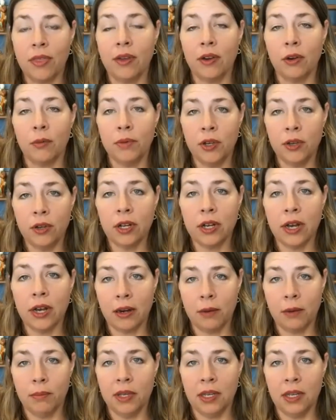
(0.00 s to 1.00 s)
therapeutic
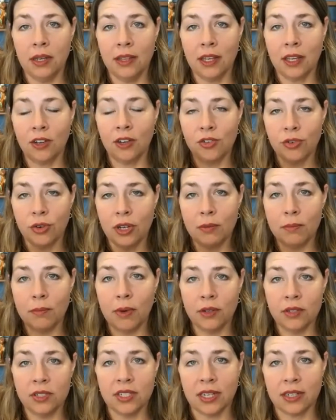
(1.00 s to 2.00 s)
ought to be that could treat
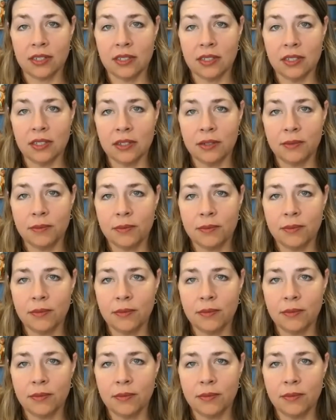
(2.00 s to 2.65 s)
both sexes.